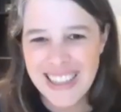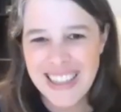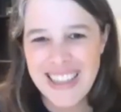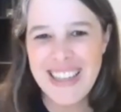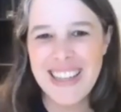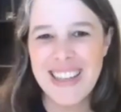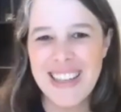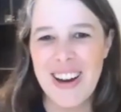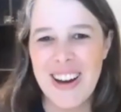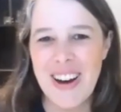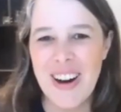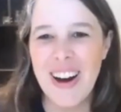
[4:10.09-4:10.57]

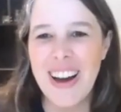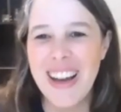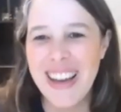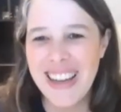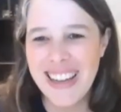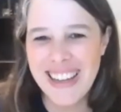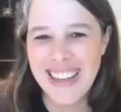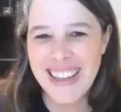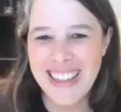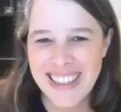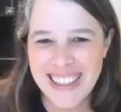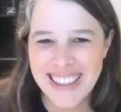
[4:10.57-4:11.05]
you know,
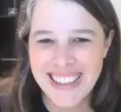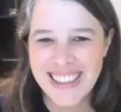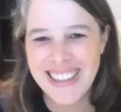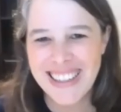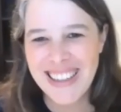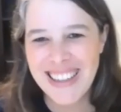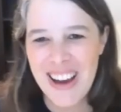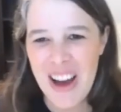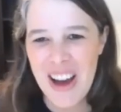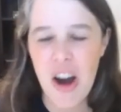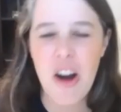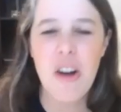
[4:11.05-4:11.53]

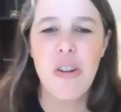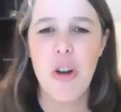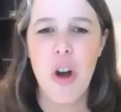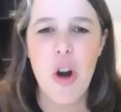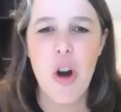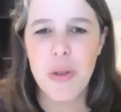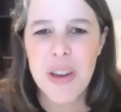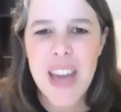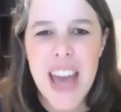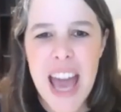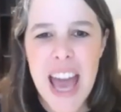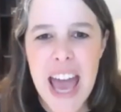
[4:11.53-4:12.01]
are
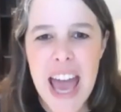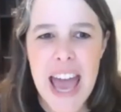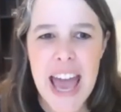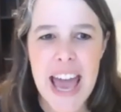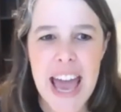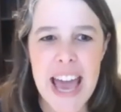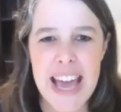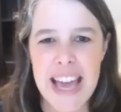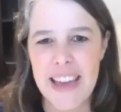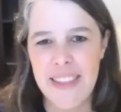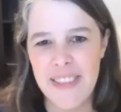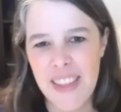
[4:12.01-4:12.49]

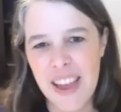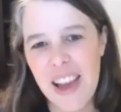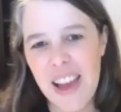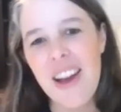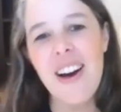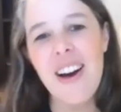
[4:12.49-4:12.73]
okay, and